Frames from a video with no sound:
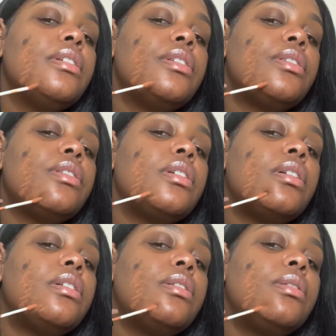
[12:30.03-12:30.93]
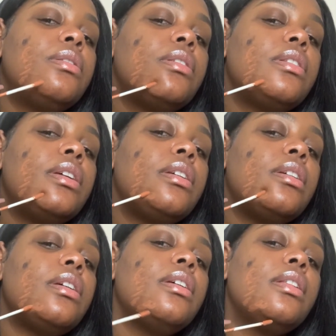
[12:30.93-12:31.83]
So they
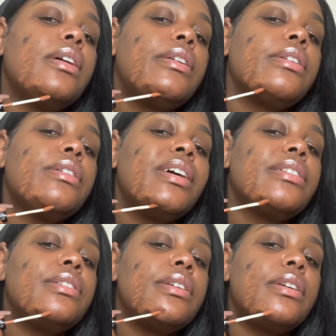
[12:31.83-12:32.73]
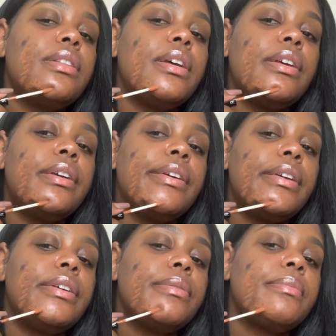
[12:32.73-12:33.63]
get a lighter corrector in that area.